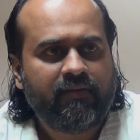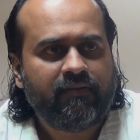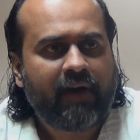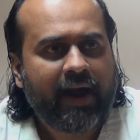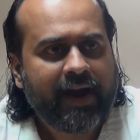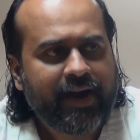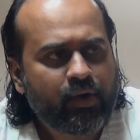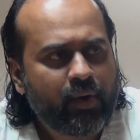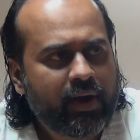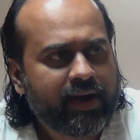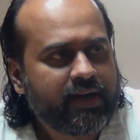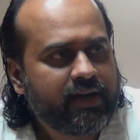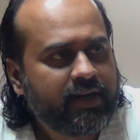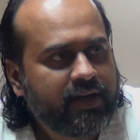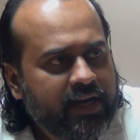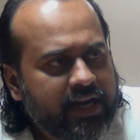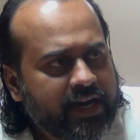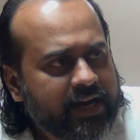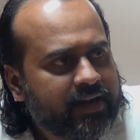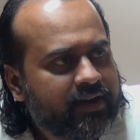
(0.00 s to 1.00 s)
Why do I
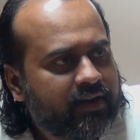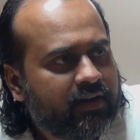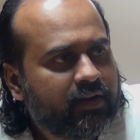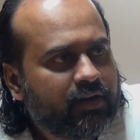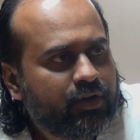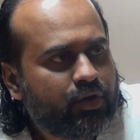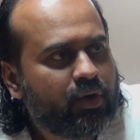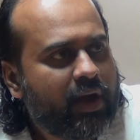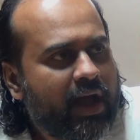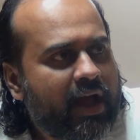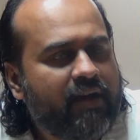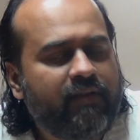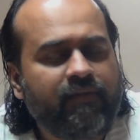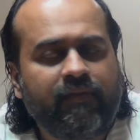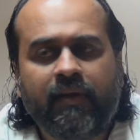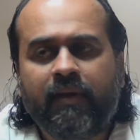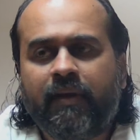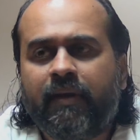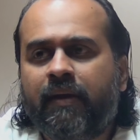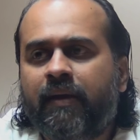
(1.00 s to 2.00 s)
need to
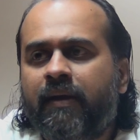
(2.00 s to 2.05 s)
have